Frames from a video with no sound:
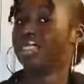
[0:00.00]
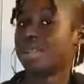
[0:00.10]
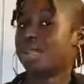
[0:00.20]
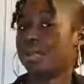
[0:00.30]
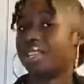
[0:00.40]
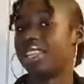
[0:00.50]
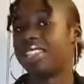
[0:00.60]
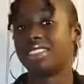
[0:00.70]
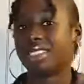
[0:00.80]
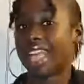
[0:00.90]
step 3 to
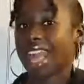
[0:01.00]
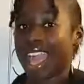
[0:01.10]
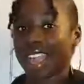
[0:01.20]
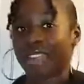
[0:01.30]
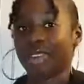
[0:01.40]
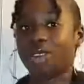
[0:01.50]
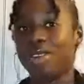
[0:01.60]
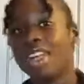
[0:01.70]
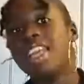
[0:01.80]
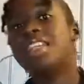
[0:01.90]
get to that higher
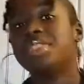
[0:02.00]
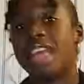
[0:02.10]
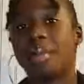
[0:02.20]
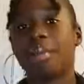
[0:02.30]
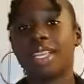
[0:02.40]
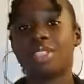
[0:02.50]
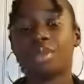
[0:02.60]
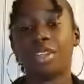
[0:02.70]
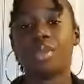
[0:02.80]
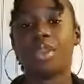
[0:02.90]
goal, that place
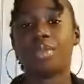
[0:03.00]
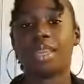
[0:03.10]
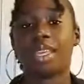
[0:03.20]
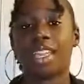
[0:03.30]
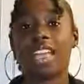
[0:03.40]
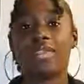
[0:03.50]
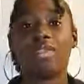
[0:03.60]
where you want to be in life.